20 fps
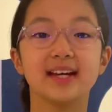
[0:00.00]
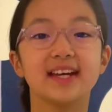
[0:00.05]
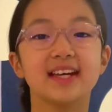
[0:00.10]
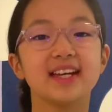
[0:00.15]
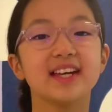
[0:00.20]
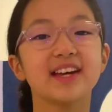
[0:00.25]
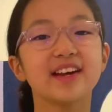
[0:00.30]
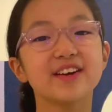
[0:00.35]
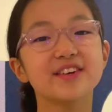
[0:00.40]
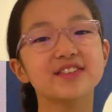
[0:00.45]

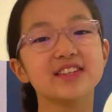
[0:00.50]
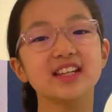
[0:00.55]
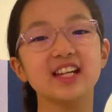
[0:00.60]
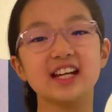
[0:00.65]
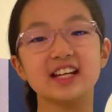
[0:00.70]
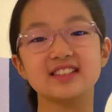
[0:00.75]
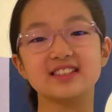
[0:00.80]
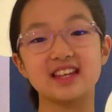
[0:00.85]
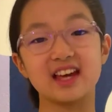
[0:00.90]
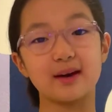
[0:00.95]
Here's an
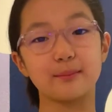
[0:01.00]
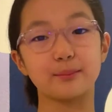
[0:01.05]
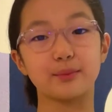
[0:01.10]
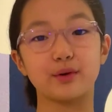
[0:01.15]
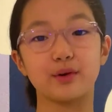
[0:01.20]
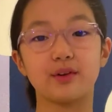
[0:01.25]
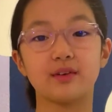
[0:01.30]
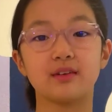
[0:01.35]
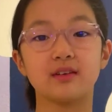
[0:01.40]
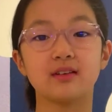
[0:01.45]

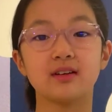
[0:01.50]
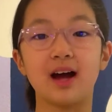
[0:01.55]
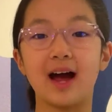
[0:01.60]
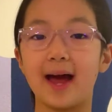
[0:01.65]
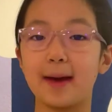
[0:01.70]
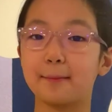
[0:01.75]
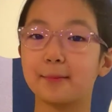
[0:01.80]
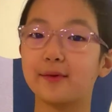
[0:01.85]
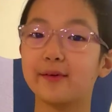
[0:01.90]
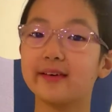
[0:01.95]
example.
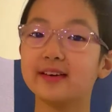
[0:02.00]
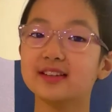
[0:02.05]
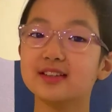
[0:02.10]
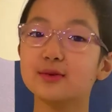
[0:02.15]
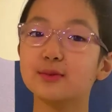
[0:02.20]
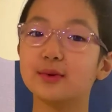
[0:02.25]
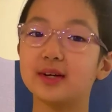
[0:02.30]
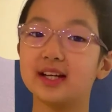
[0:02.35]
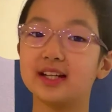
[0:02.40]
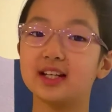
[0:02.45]
I'm going
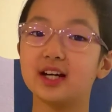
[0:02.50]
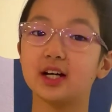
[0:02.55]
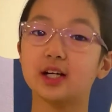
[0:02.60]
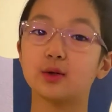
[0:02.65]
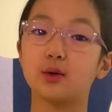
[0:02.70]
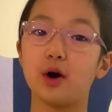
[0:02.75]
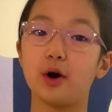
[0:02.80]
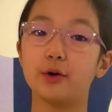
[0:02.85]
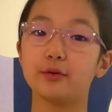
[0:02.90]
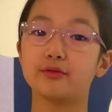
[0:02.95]
to read a
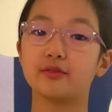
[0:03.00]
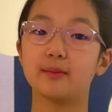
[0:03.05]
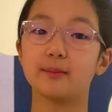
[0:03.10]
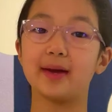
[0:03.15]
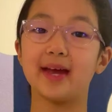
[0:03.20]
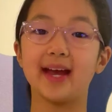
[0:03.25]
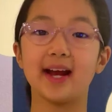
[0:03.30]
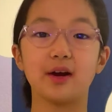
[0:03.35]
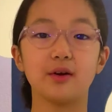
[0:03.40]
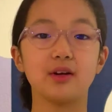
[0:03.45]
quote from
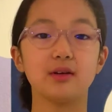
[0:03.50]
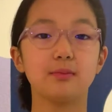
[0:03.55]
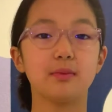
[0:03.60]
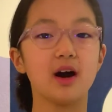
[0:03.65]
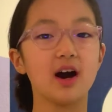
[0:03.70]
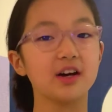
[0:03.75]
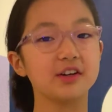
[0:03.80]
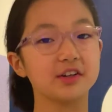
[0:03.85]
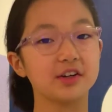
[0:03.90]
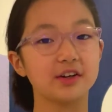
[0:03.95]
Harry
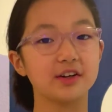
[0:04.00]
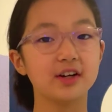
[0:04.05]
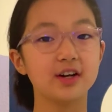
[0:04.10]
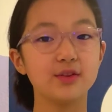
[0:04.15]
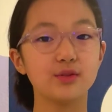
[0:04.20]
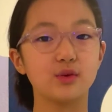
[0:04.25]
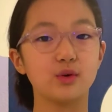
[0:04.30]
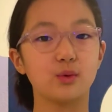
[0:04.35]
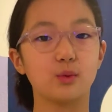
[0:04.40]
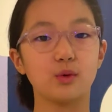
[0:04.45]
Potter,
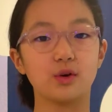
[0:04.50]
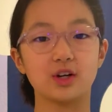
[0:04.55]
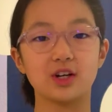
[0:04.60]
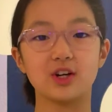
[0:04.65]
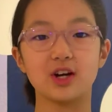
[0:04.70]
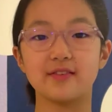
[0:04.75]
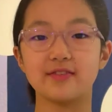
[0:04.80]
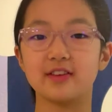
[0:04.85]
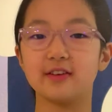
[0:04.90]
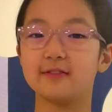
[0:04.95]
The
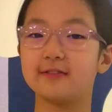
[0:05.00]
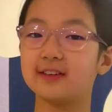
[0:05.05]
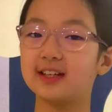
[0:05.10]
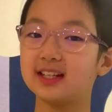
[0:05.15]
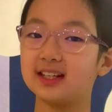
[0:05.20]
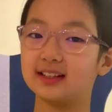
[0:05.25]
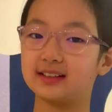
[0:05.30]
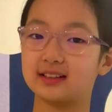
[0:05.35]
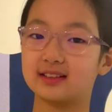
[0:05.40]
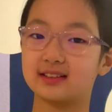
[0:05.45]
Order of the
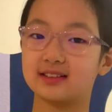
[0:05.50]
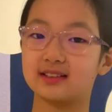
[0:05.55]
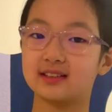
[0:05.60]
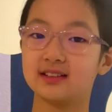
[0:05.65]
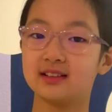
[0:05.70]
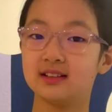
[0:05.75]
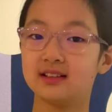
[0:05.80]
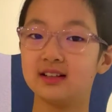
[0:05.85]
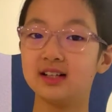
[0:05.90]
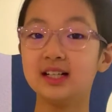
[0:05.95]

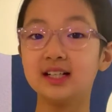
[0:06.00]
Phoenix.